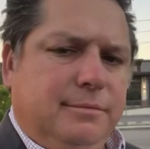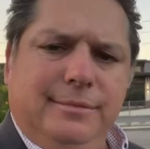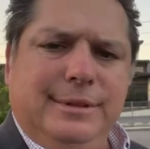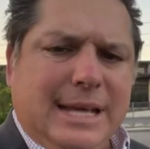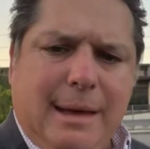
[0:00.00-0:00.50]

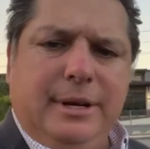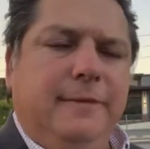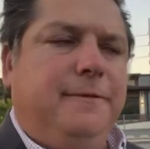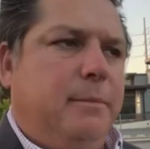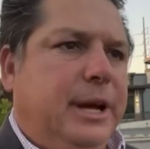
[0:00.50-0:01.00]
damning
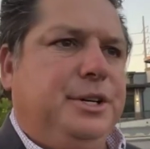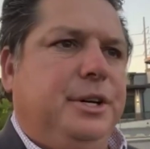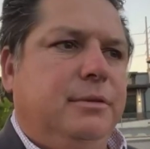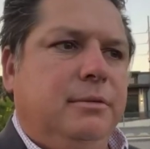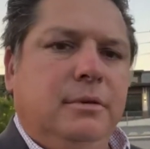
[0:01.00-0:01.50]

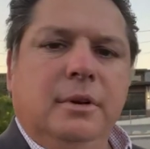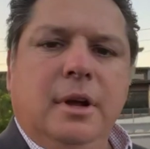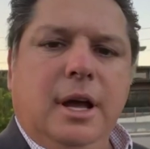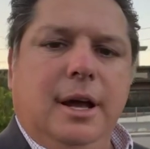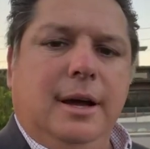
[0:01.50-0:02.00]
information,
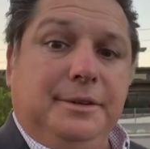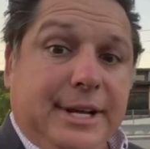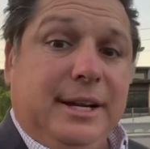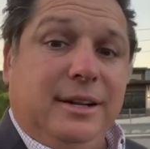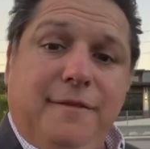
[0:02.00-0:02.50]

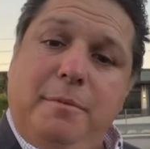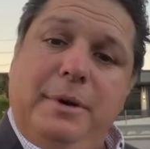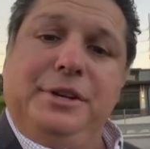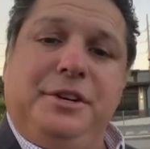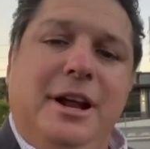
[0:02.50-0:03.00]
deadly
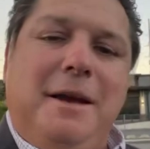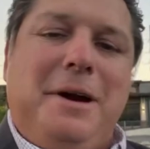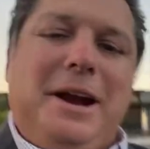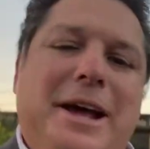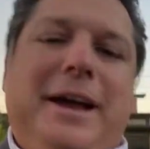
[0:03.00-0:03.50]
information, I
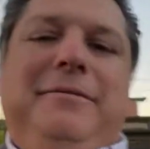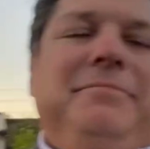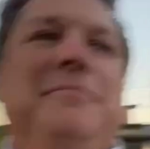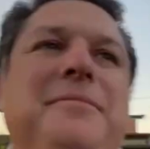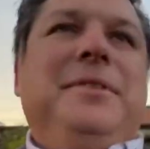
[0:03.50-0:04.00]
might add.
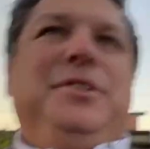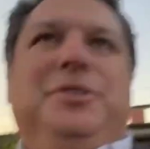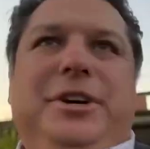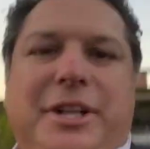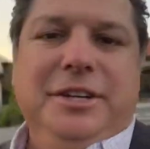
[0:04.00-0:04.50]

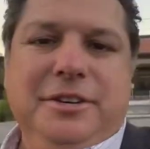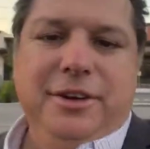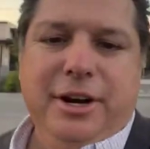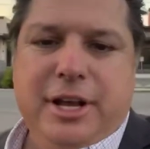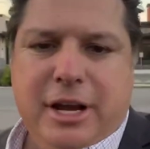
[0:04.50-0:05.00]
You'll get
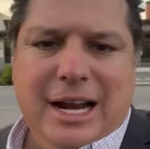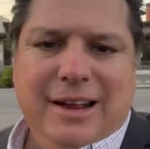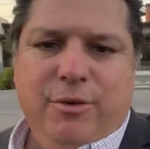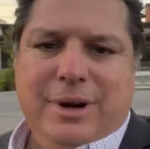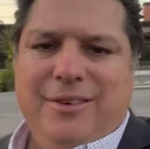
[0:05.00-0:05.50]
a kick out
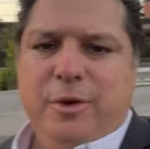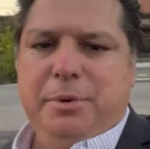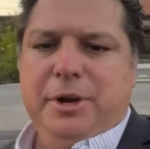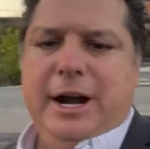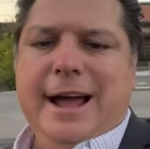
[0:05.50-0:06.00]
of it whenever we
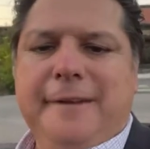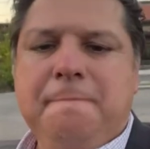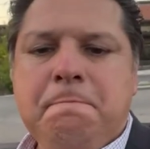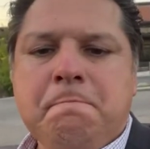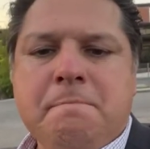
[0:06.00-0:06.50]
put it out.
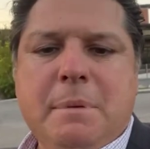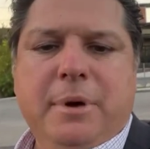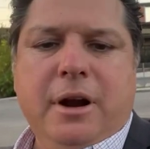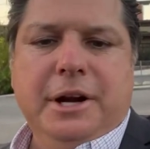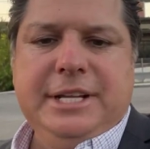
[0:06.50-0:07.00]

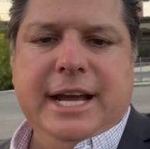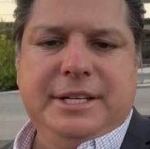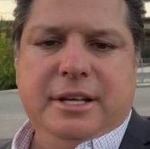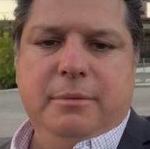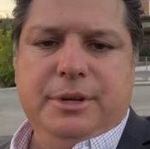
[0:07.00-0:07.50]
But our tech
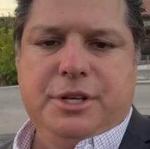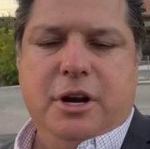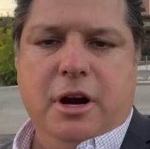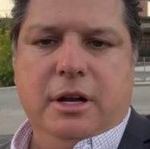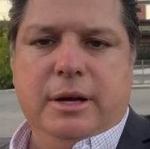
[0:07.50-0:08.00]
team is
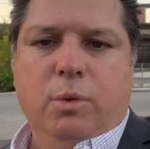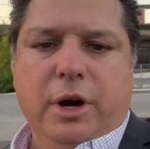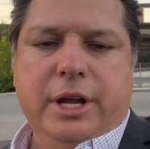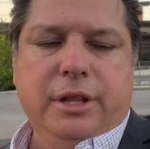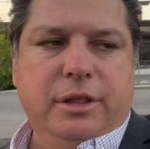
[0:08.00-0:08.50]
currently
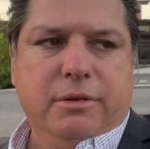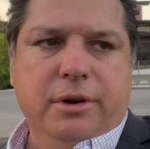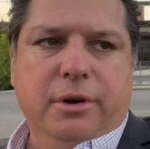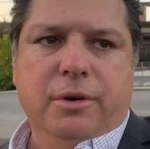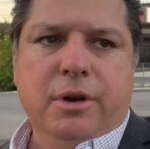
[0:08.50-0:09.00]
working
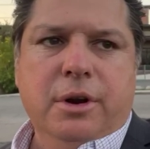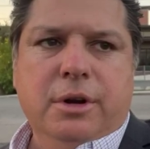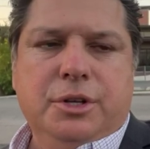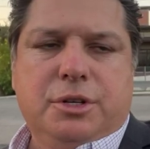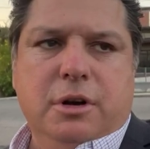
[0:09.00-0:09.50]
through
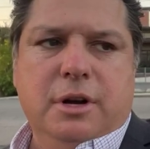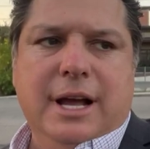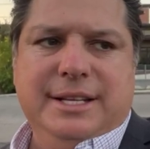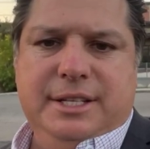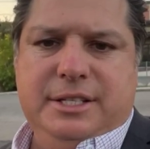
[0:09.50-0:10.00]

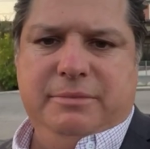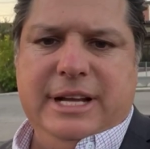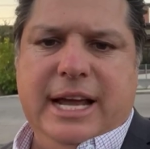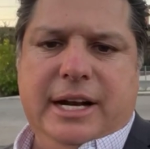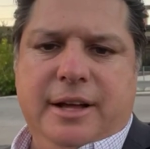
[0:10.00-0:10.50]
scrutinizing some
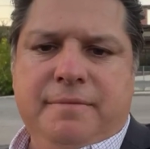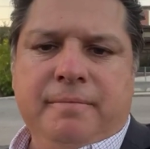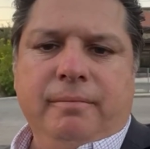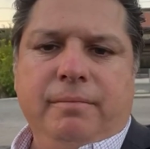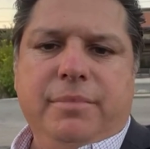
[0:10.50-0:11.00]
data
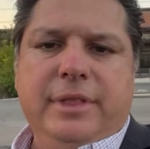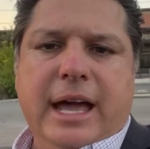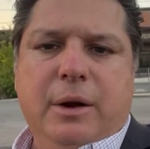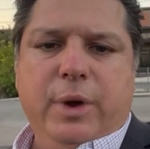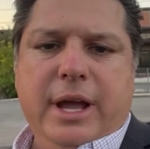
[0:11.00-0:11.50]

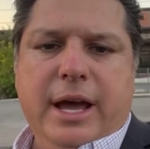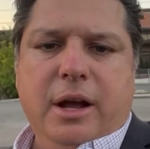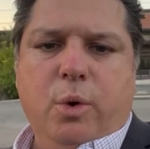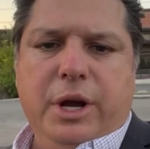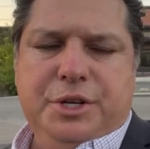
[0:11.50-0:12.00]
that we had a
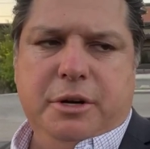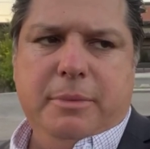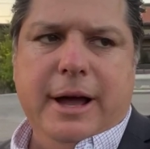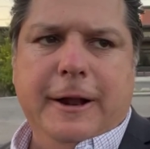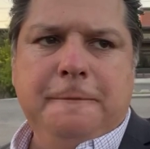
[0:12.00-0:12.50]
question
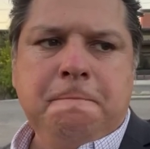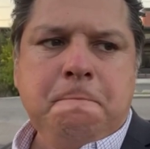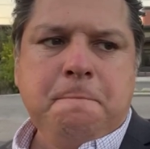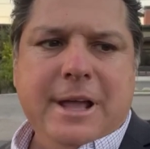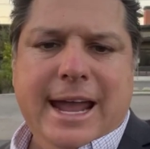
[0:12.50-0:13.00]
about,
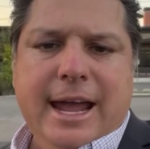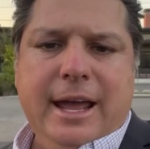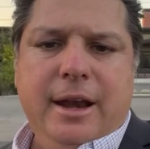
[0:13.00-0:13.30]
and